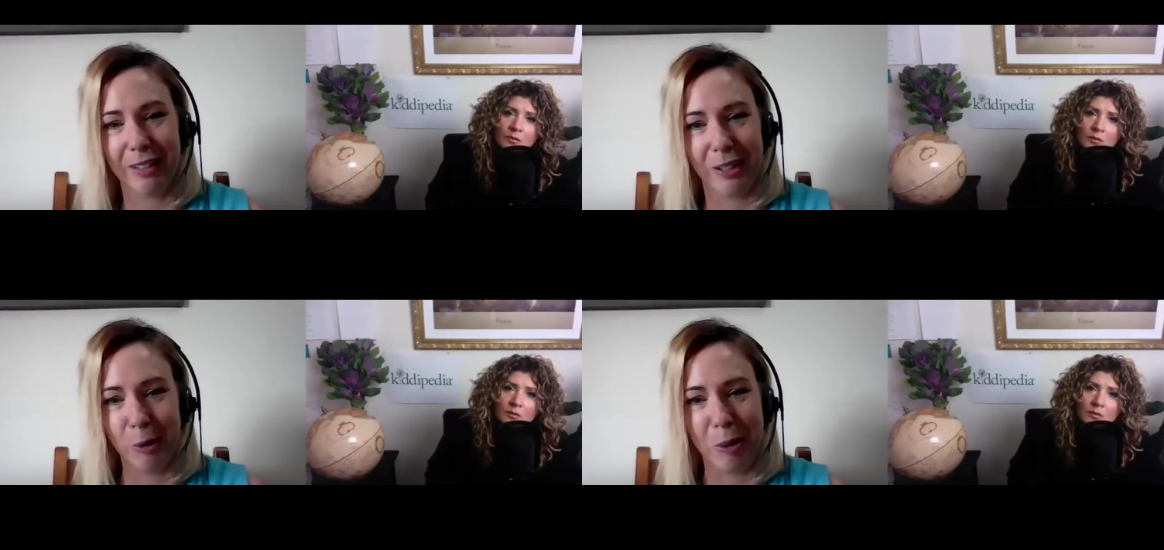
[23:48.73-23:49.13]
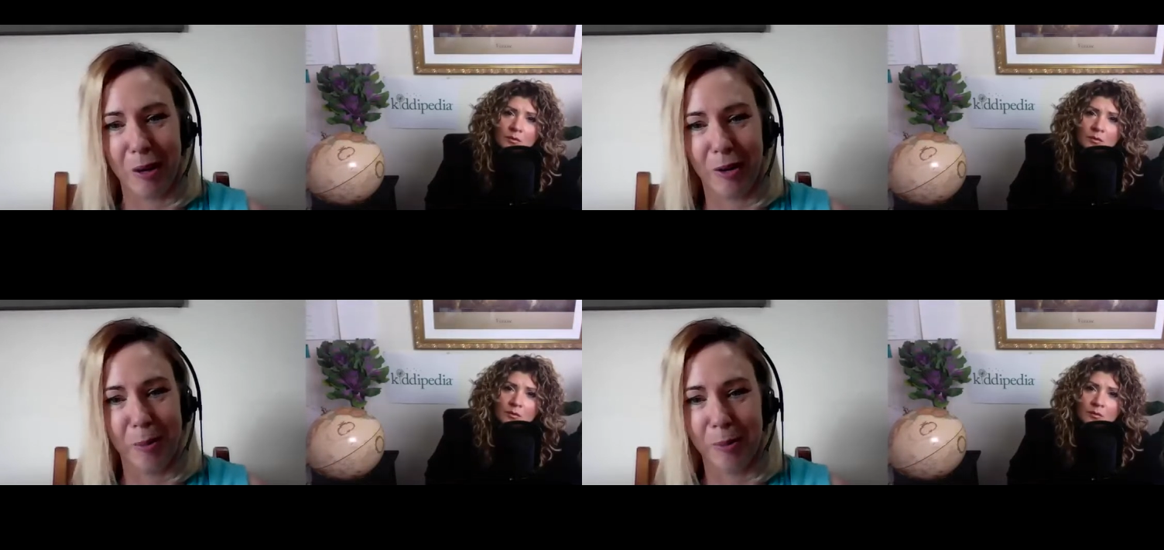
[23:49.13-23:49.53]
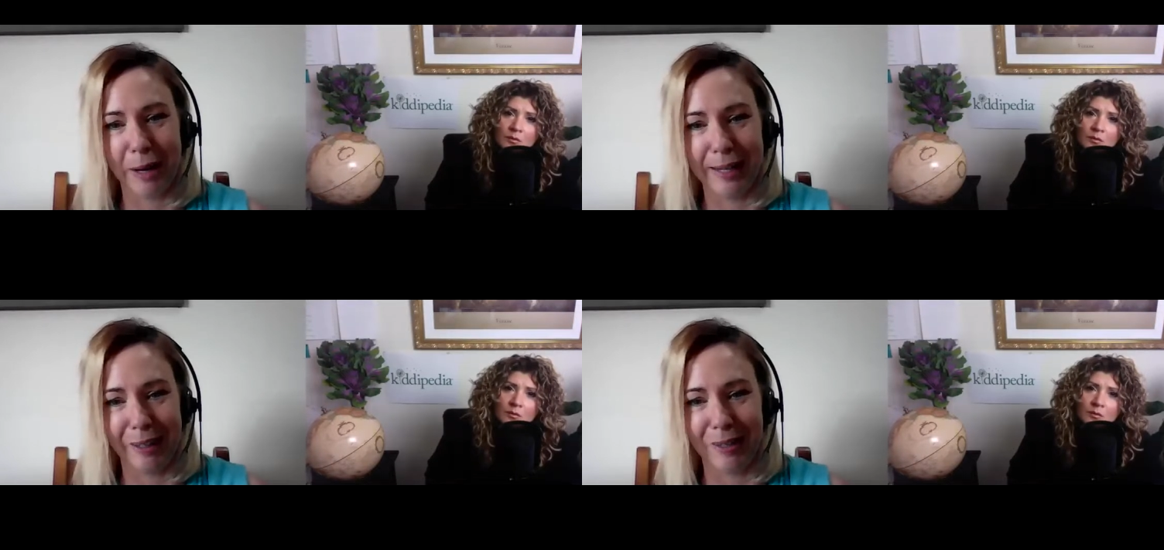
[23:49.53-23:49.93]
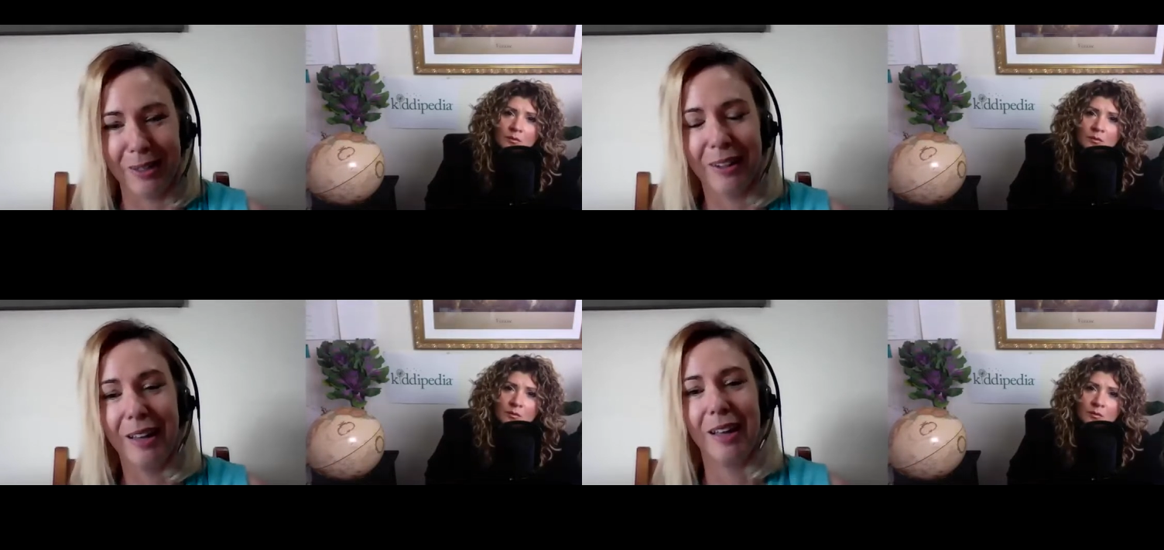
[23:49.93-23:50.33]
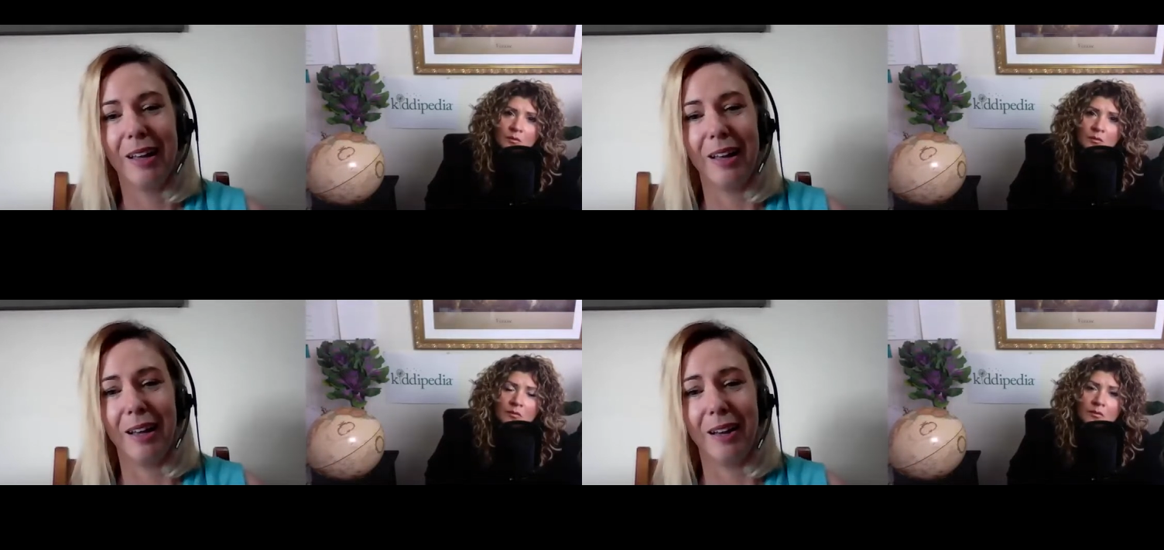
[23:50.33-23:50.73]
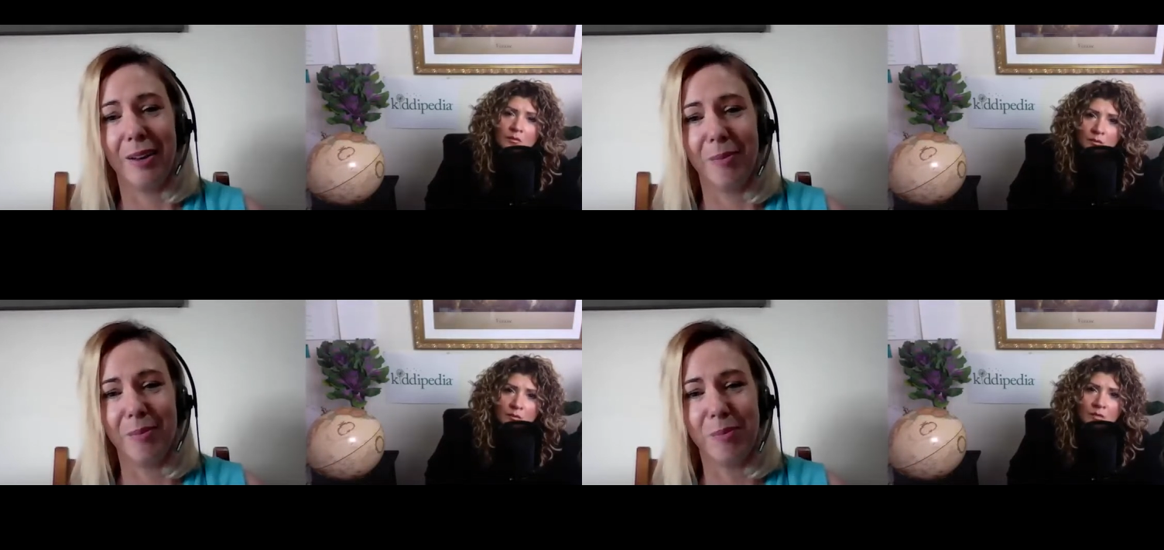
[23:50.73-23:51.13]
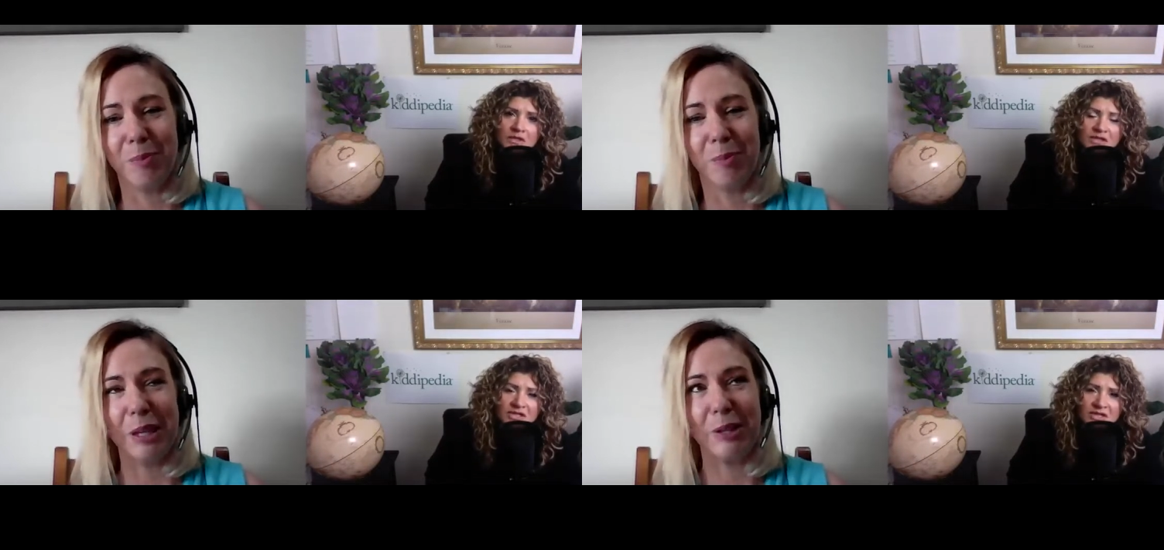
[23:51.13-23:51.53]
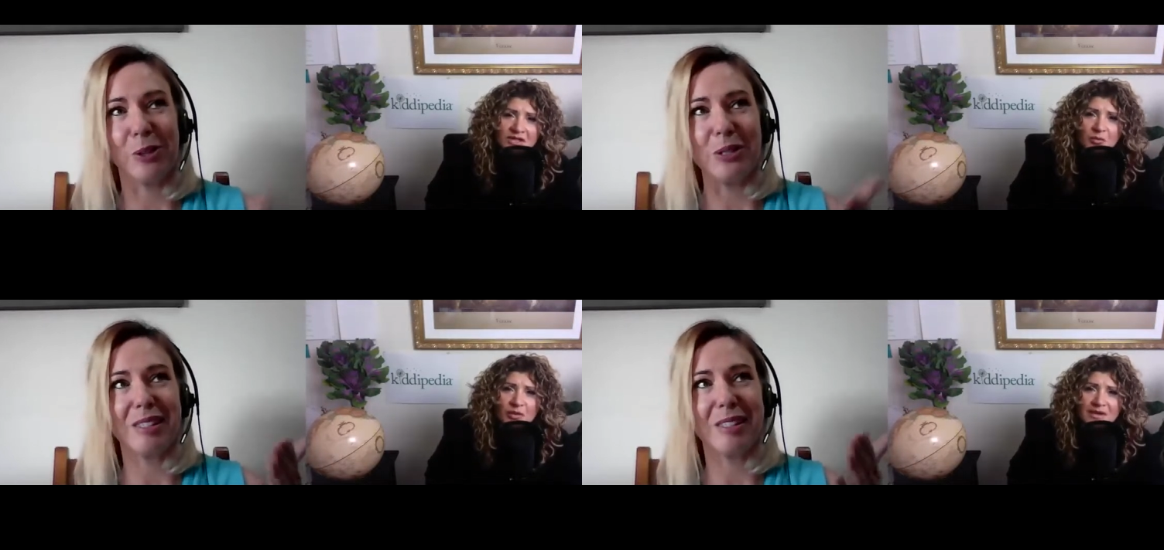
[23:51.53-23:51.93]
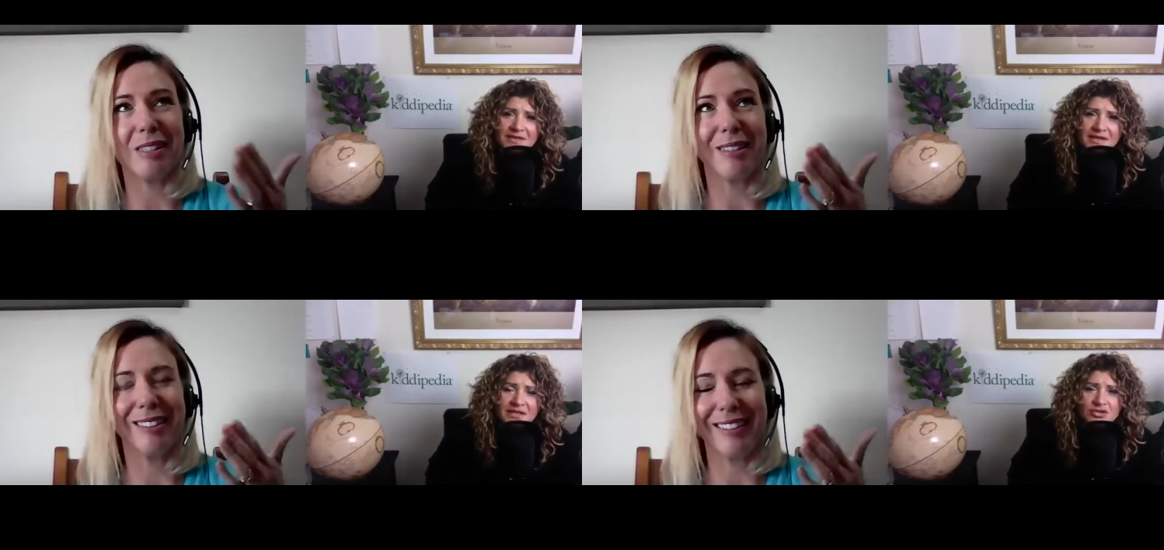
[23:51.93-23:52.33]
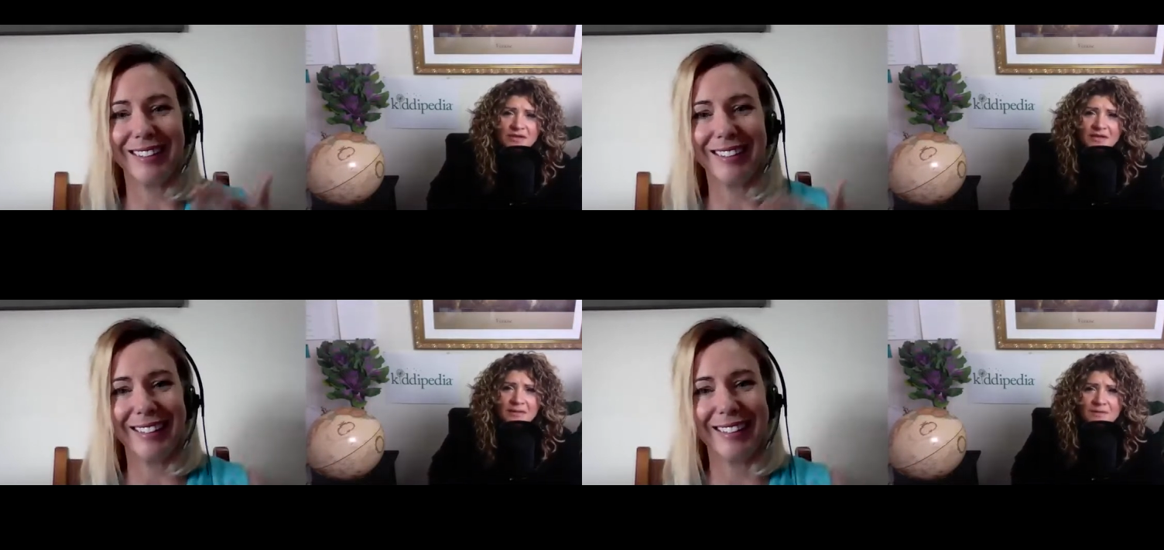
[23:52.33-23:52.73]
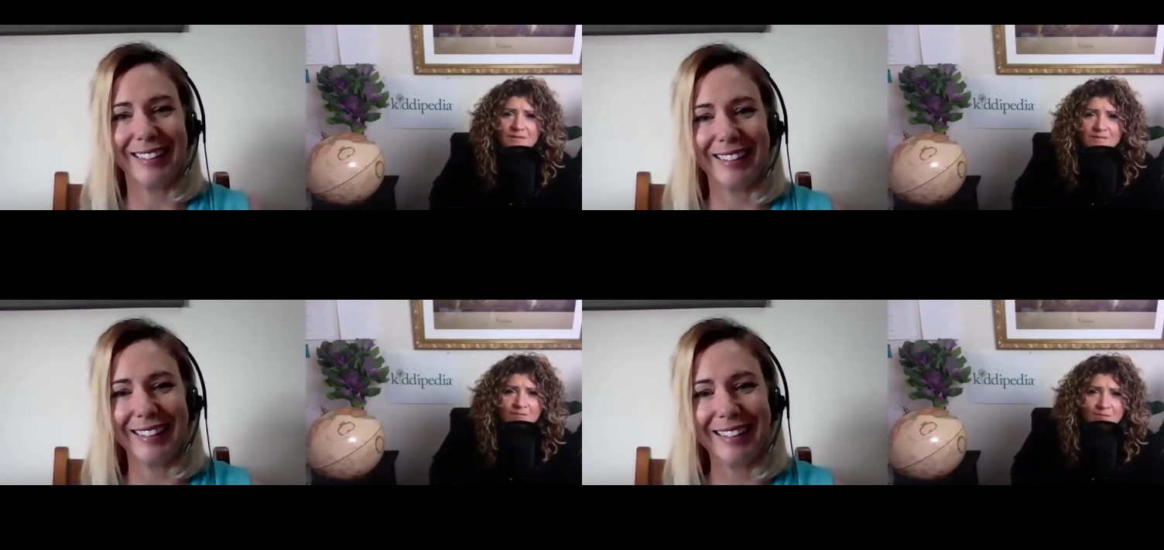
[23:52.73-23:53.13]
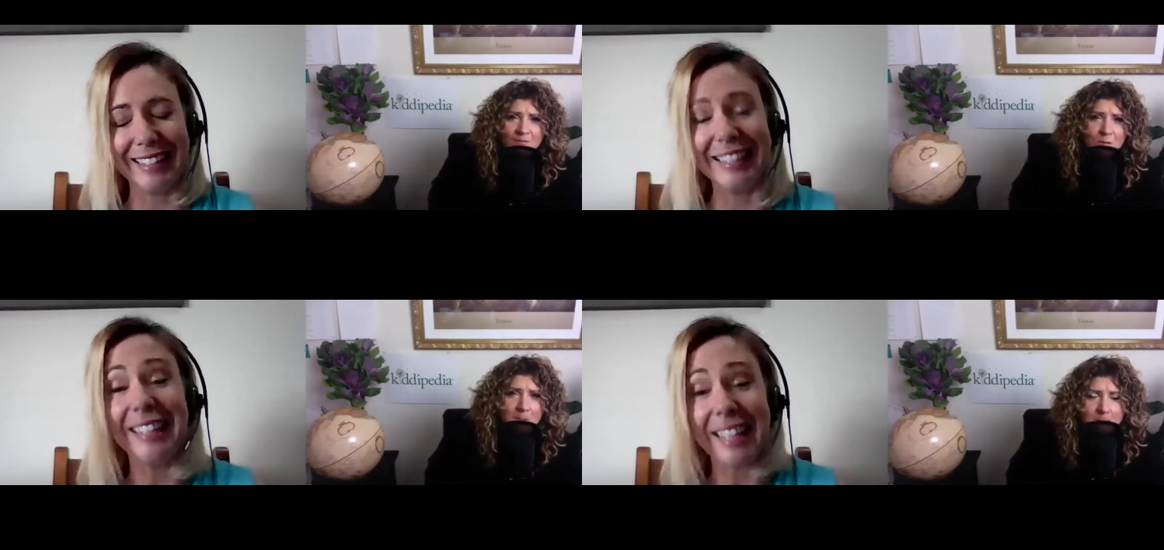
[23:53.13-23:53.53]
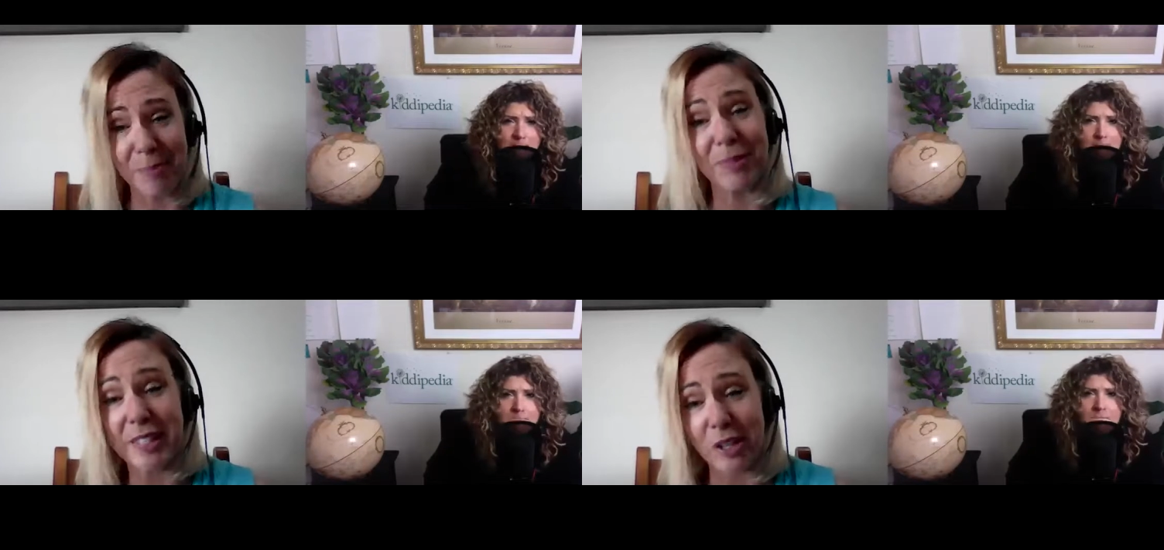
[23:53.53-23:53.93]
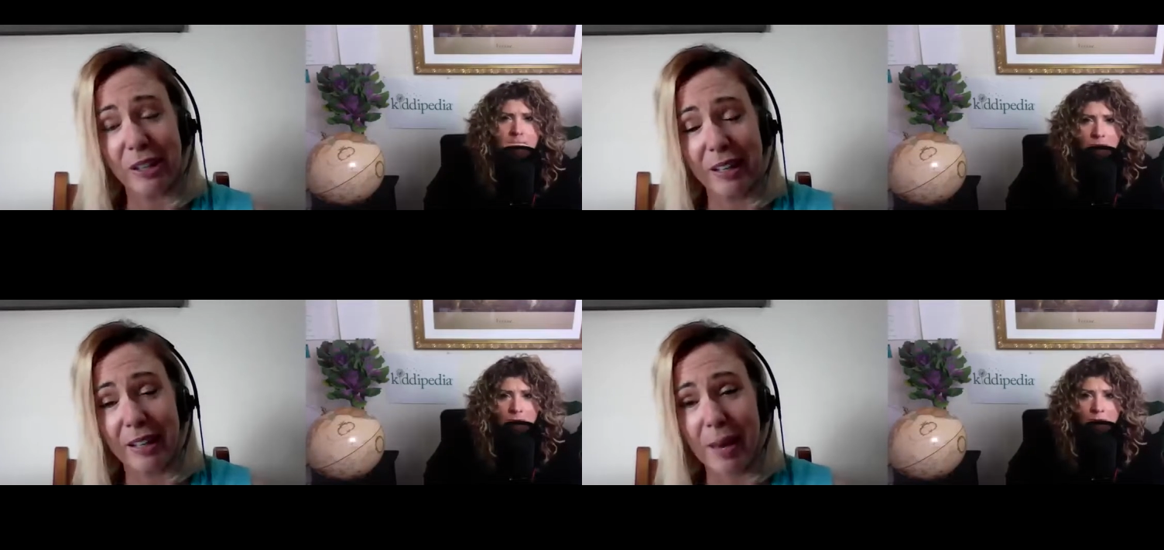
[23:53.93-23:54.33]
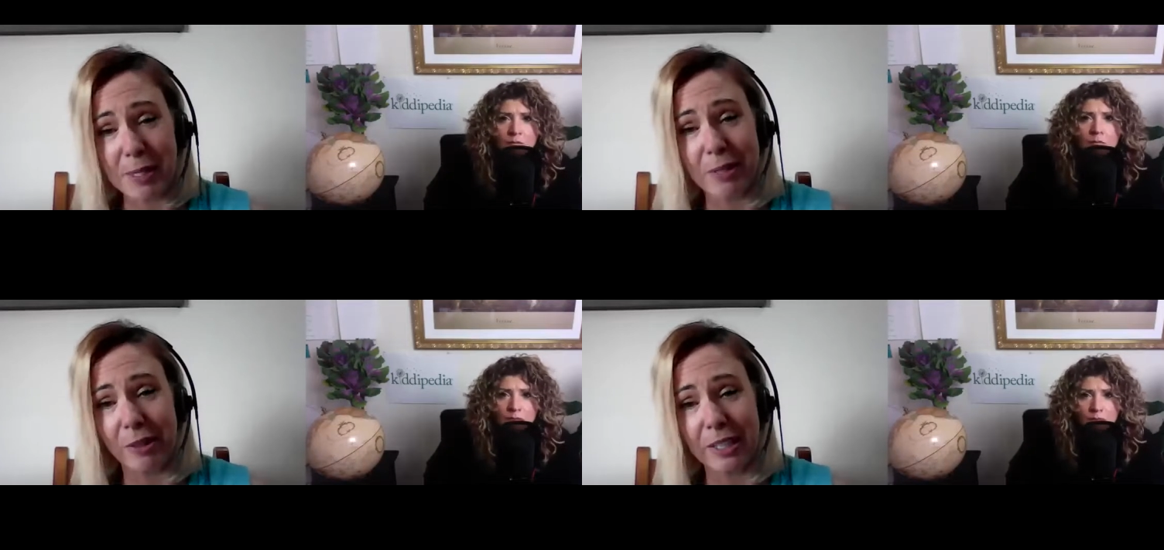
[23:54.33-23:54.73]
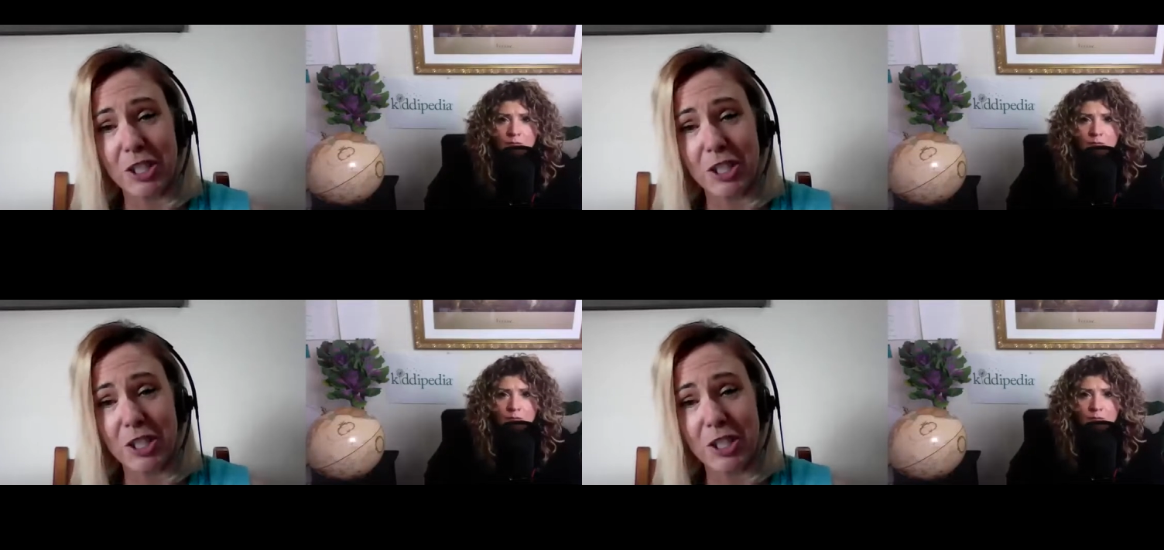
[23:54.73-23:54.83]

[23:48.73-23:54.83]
Speaker 1: that you are operating on. Um, do you check your
Speaker 2: browser history then?
Speaker 1: Yep. So you can absolutely